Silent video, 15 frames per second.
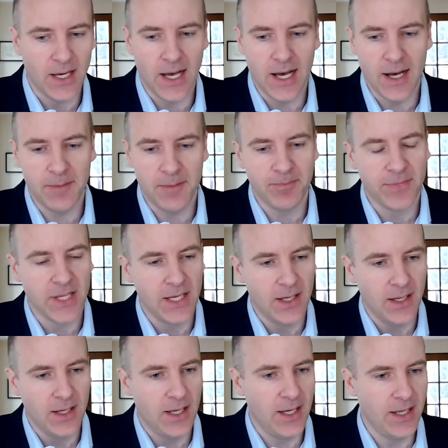
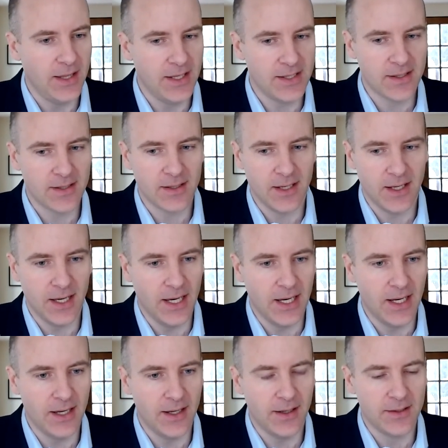In this
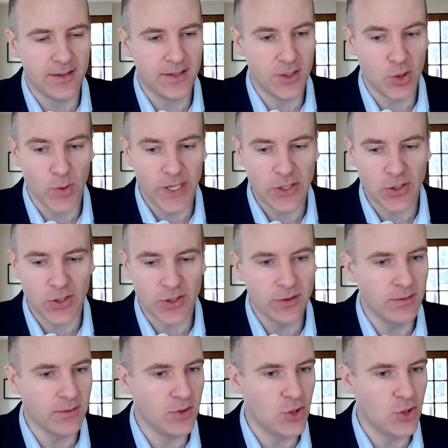situation,